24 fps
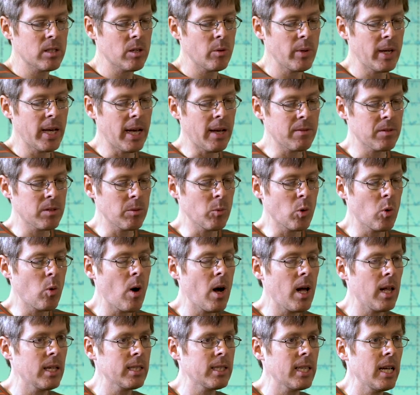that we have some
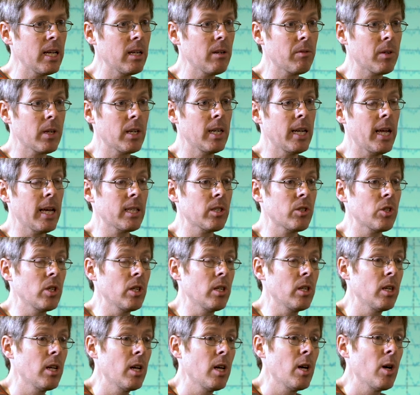qualitative
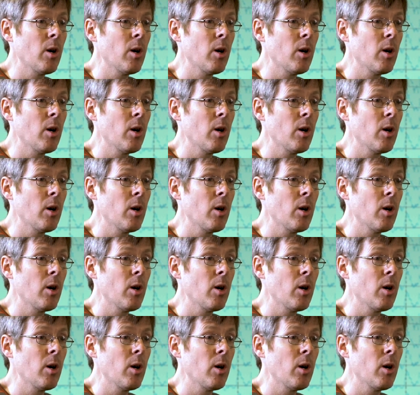connection